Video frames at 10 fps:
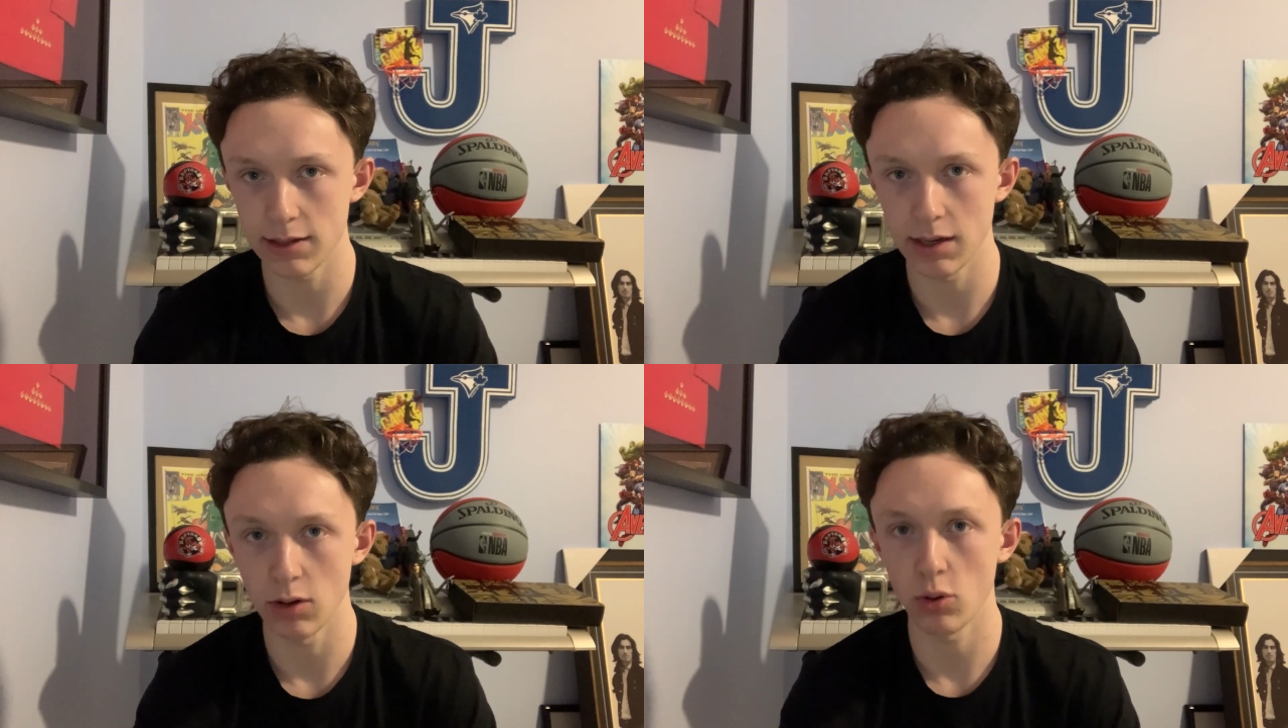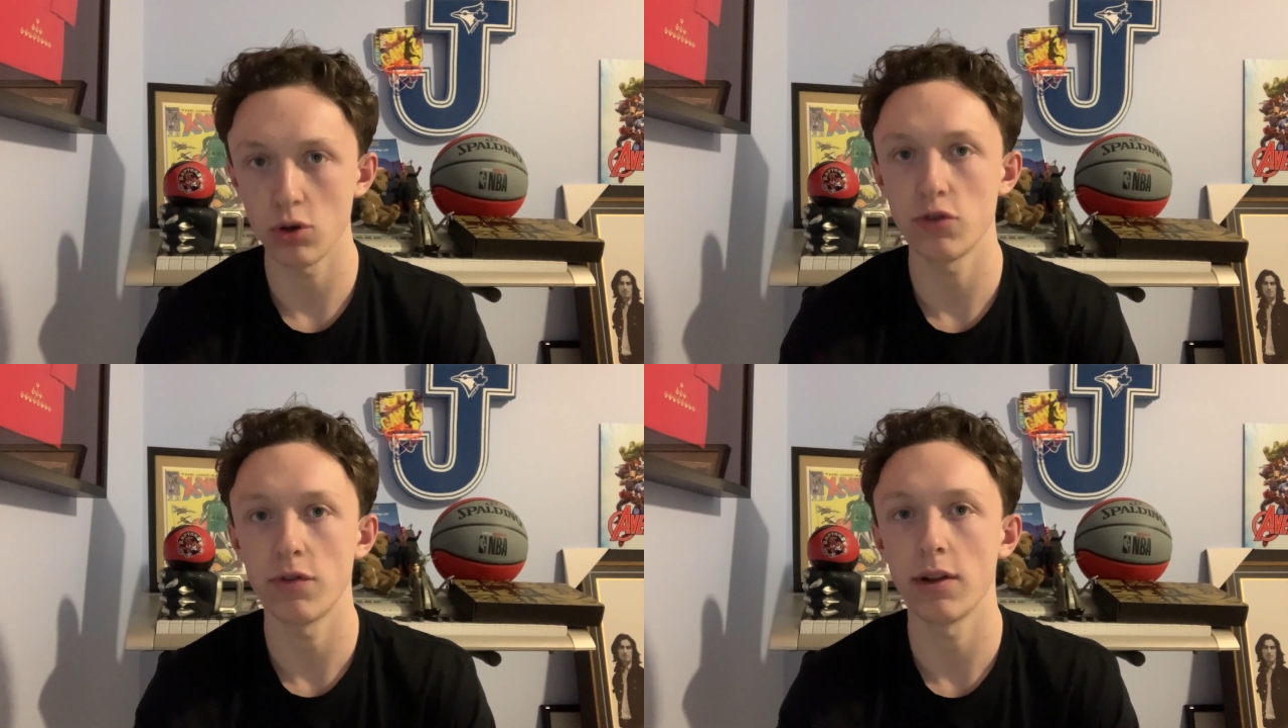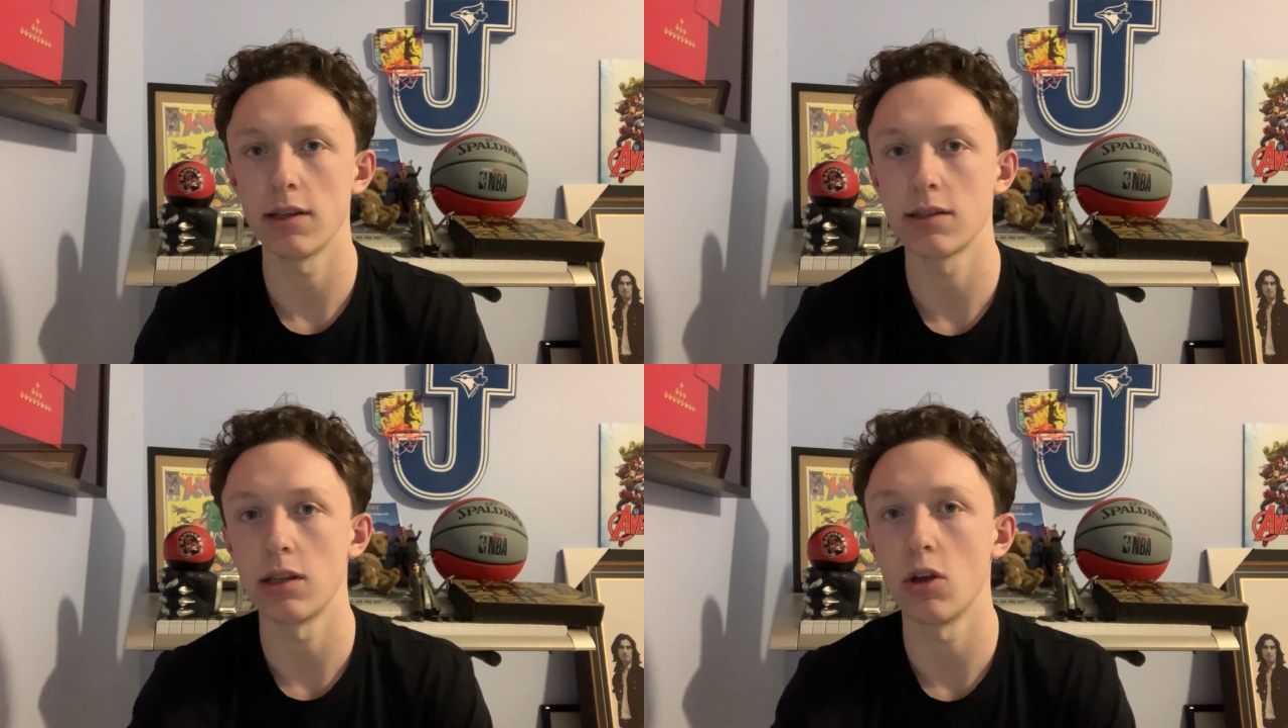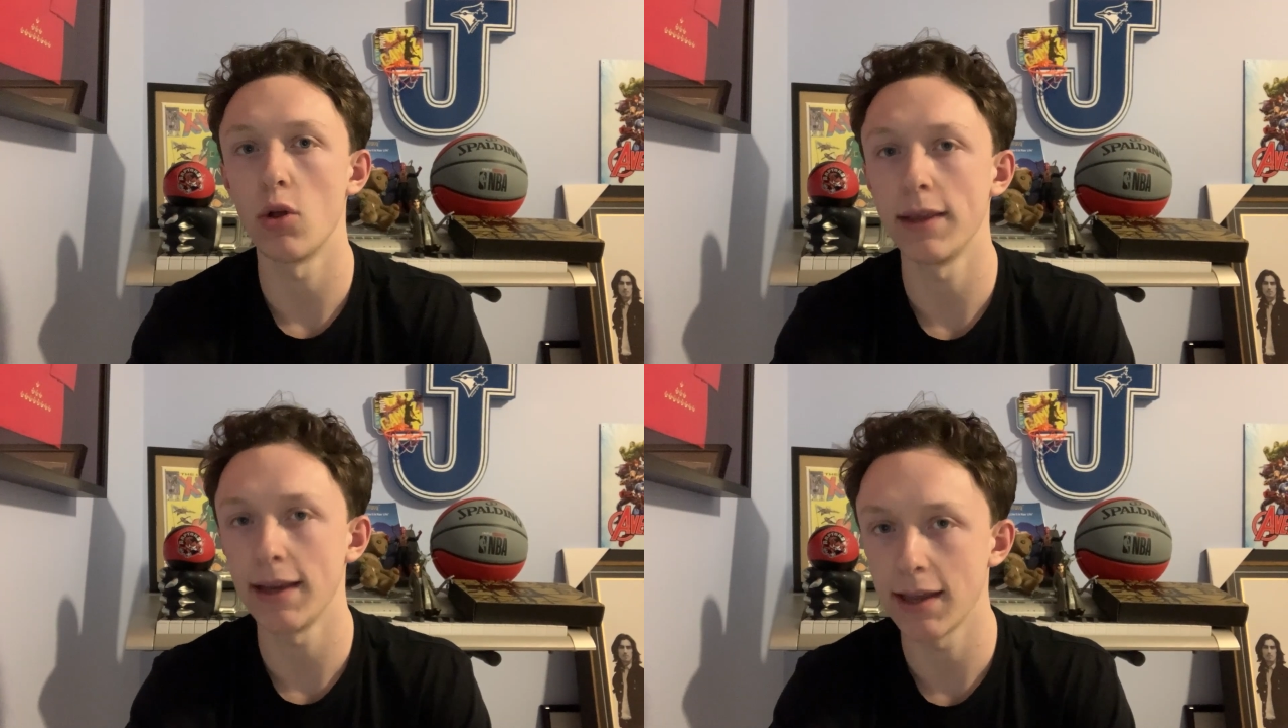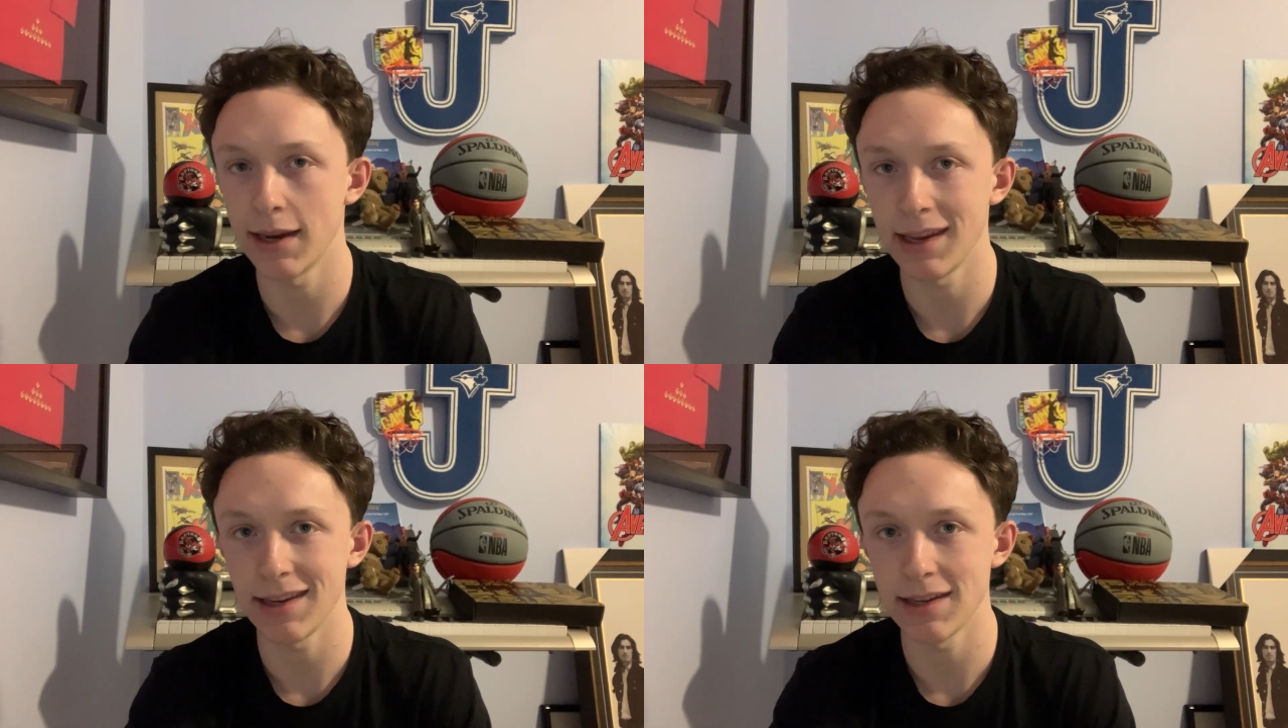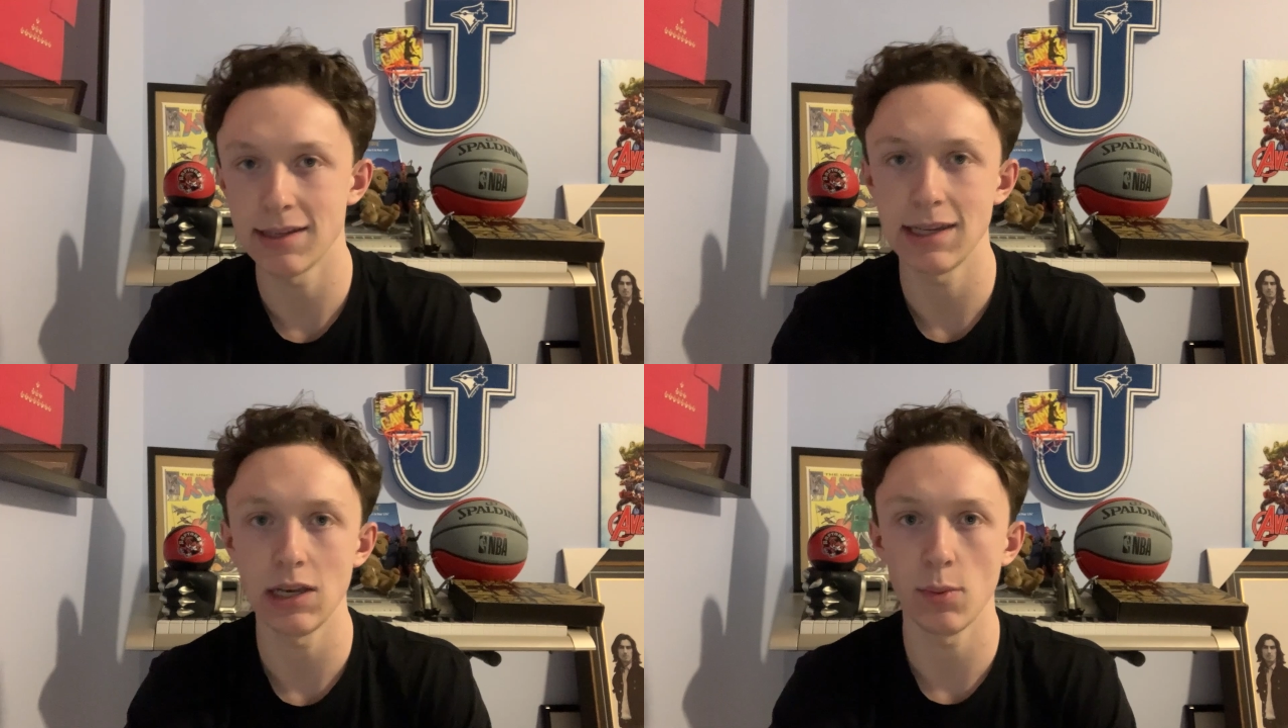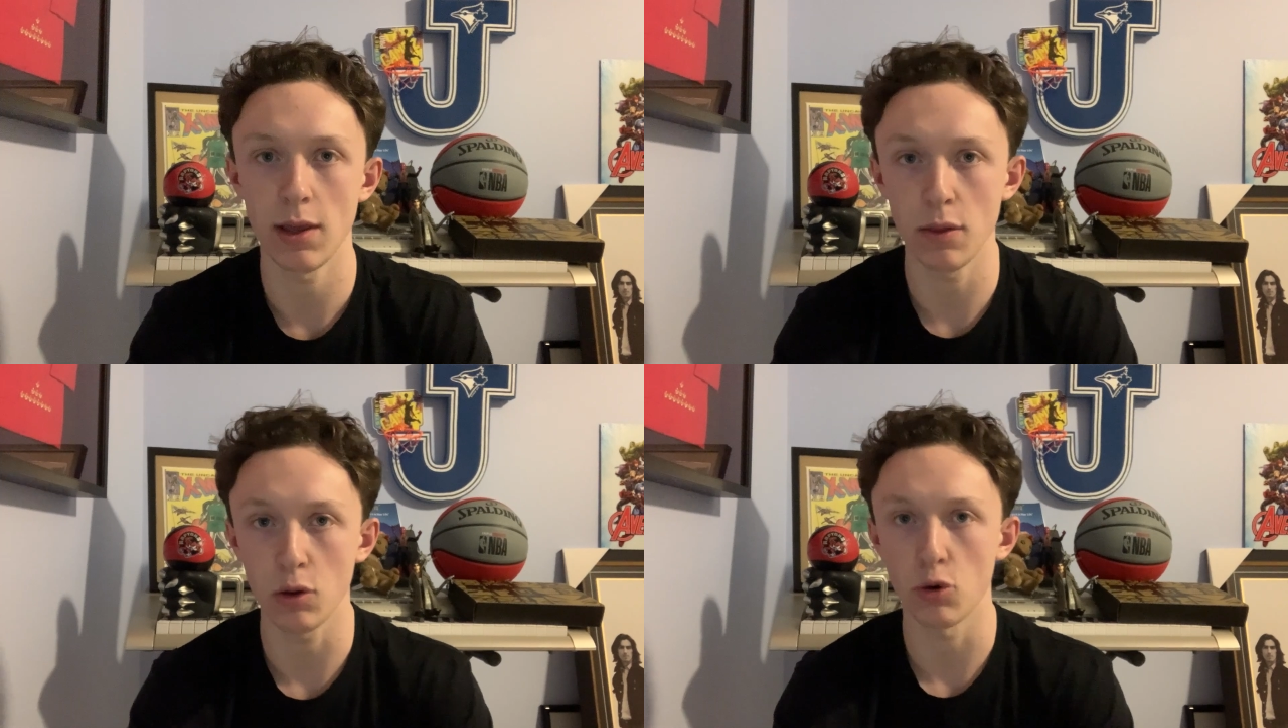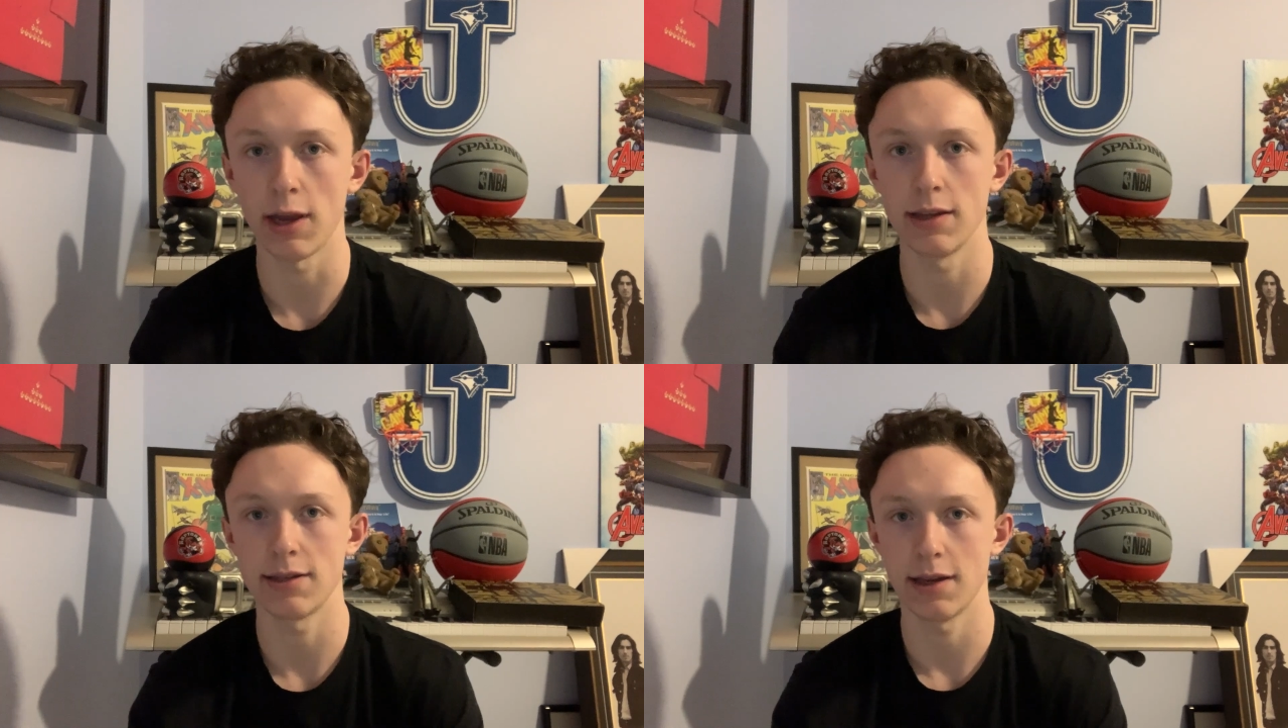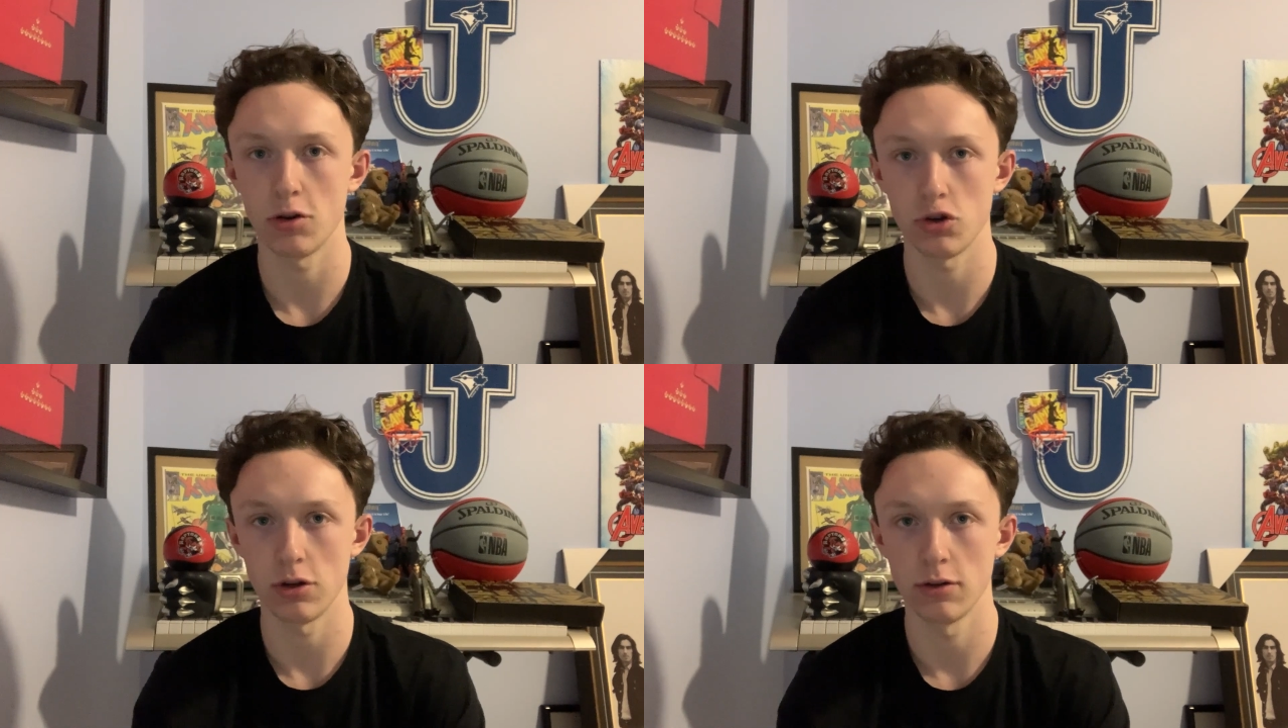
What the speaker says: and Orangeville is the only Canadian team in the grind session.